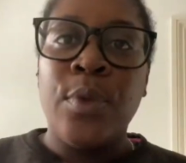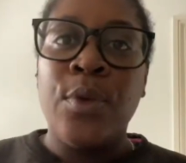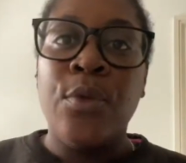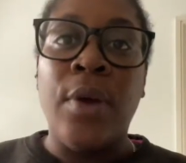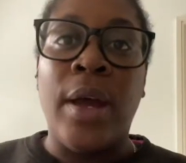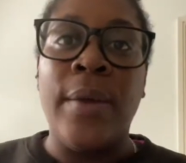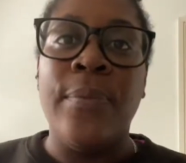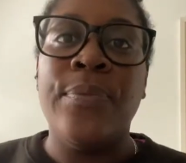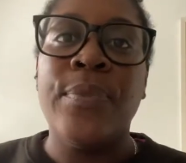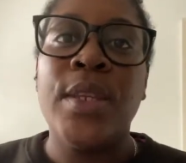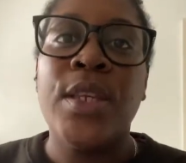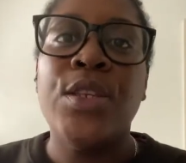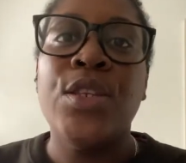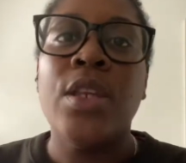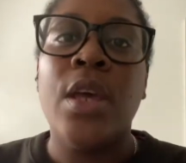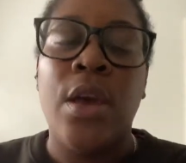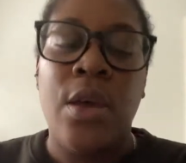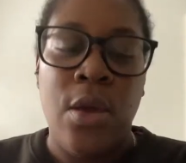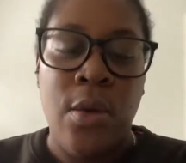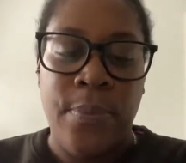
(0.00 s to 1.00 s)
Right,
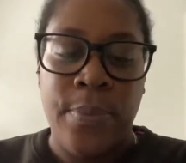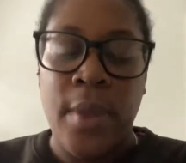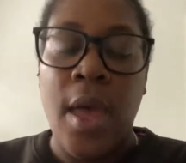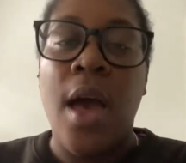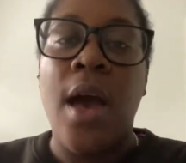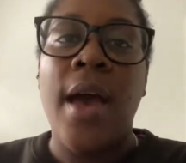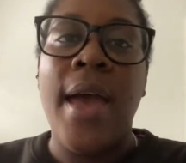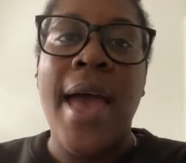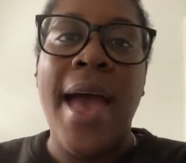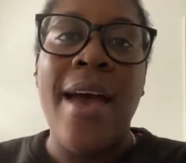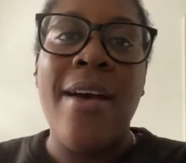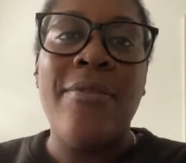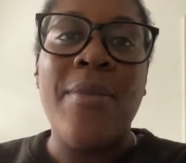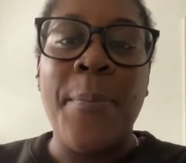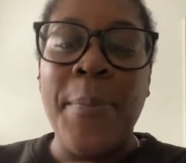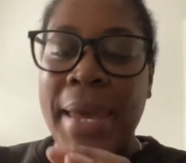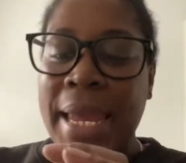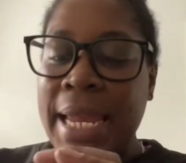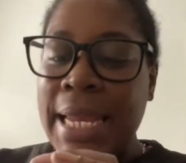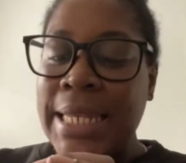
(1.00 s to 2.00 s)
so I have
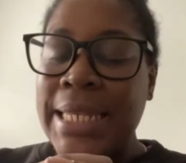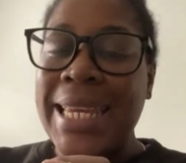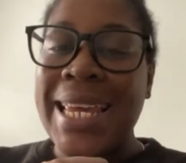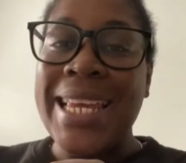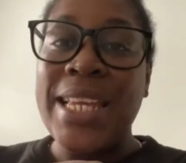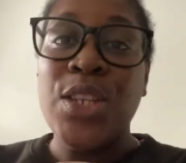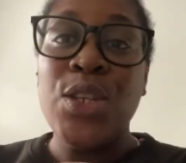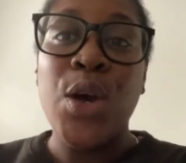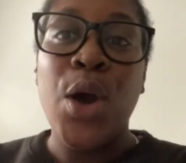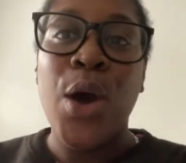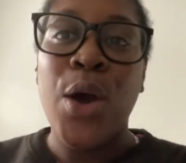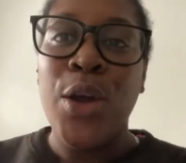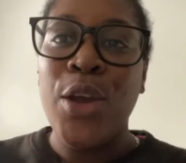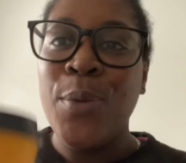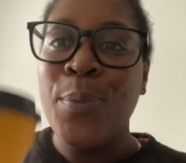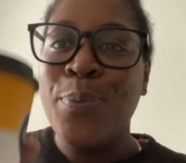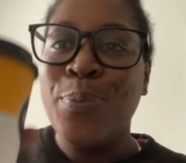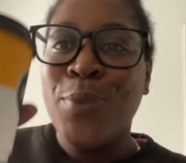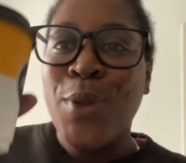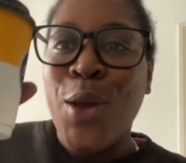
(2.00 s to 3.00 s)
made it
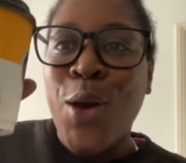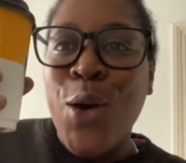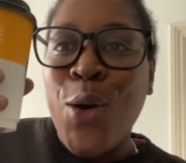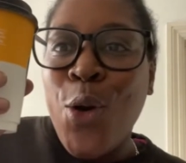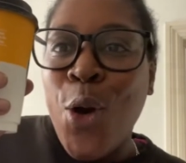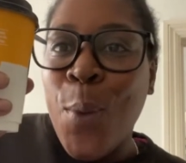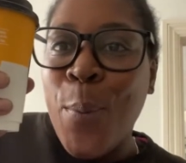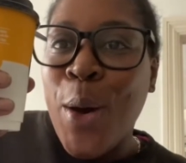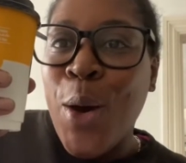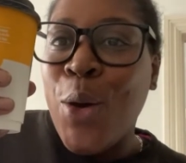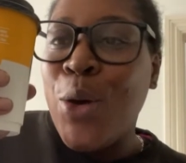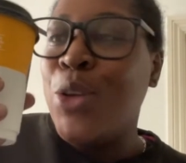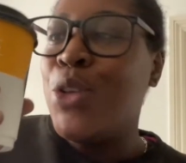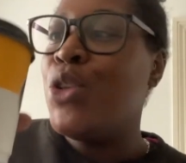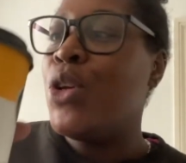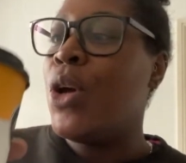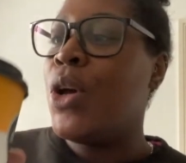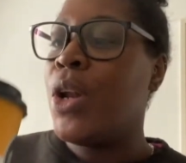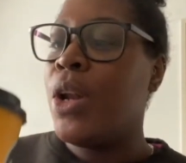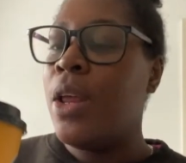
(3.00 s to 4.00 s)
home, got my hot
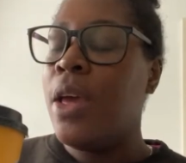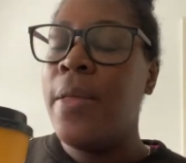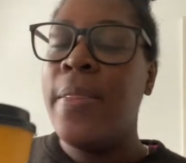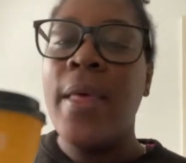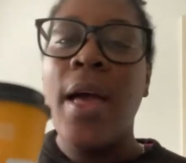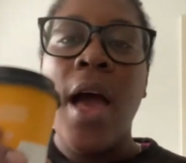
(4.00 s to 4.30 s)
chocolate.